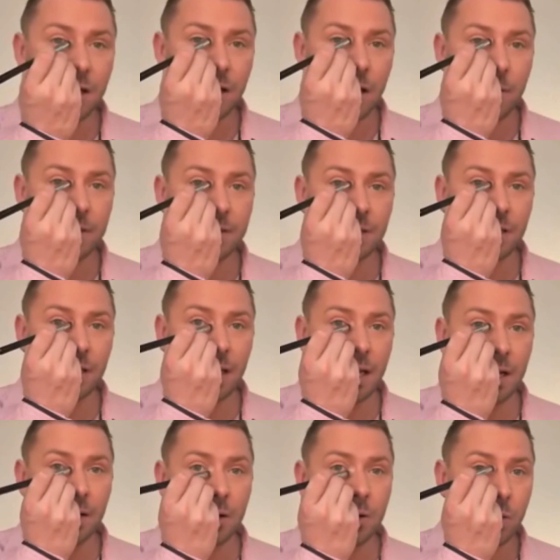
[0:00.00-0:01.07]
go into the
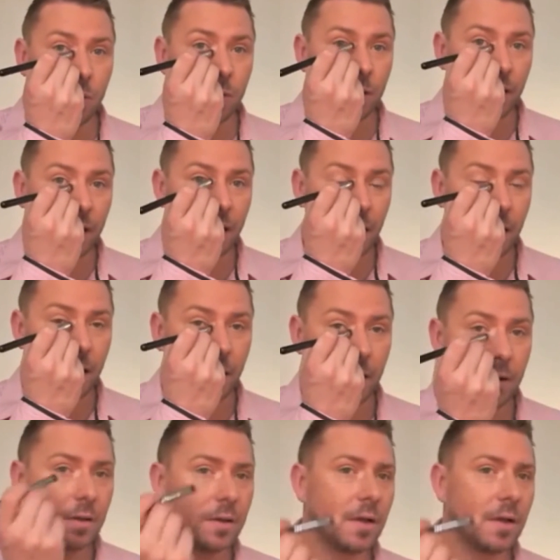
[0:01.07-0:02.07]
inner corner here,